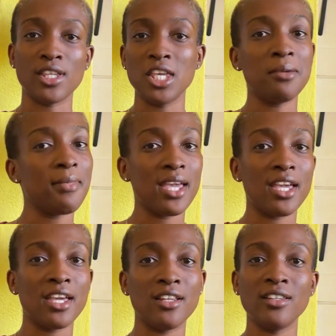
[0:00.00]

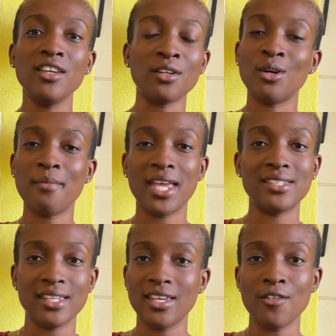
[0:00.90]
email, you know,
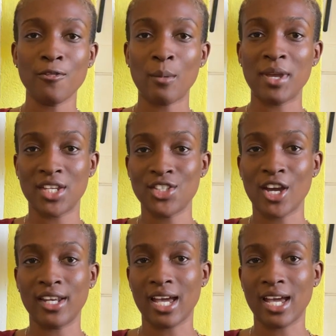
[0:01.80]
basic information,